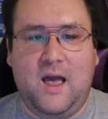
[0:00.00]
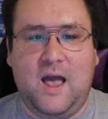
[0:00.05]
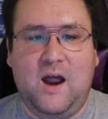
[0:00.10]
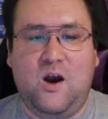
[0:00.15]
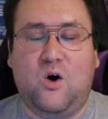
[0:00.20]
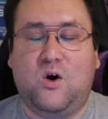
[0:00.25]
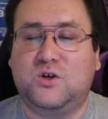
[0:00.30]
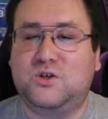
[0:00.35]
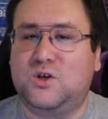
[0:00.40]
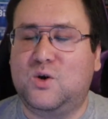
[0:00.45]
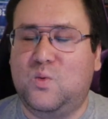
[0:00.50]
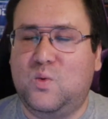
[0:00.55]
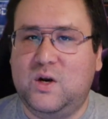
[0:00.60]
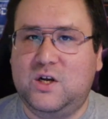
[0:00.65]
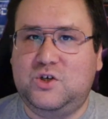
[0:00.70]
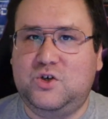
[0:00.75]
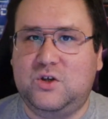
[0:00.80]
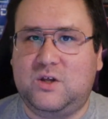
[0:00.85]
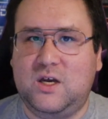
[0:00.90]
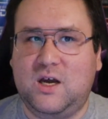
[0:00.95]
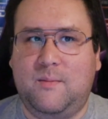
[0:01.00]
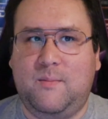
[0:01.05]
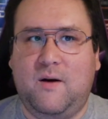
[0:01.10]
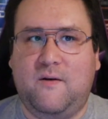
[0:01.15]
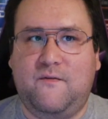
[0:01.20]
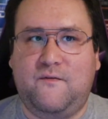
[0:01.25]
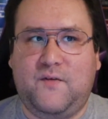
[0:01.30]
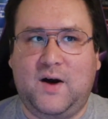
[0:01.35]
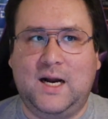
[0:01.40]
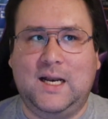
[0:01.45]
And also, what did you think
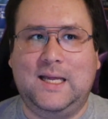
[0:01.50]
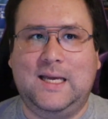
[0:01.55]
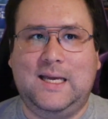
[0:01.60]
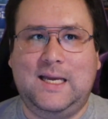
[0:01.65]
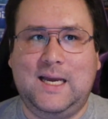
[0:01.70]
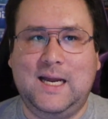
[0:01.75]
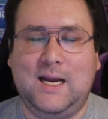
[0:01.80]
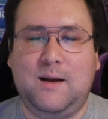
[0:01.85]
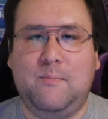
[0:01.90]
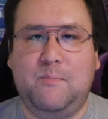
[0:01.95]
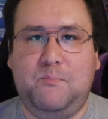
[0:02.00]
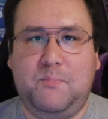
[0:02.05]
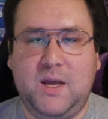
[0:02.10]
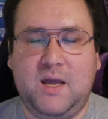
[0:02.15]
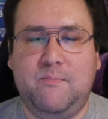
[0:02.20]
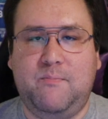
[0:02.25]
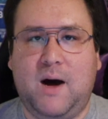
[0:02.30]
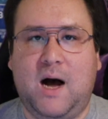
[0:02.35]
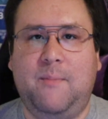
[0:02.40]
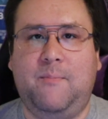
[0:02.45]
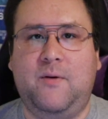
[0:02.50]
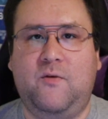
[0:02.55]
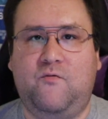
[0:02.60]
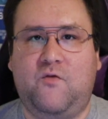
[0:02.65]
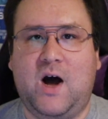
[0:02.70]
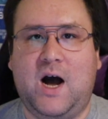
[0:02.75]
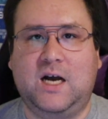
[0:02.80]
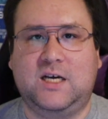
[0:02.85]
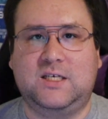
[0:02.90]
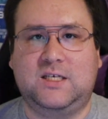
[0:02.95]
about finally getting Bebop and
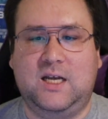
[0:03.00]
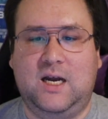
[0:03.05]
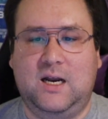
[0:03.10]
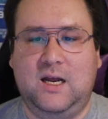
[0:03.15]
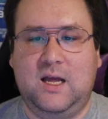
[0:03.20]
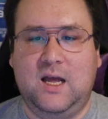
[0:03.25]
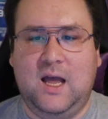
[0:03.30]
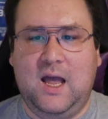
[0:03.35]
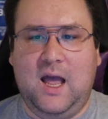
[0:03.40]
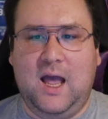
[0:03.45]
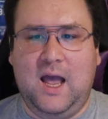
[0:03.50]
Rocksteady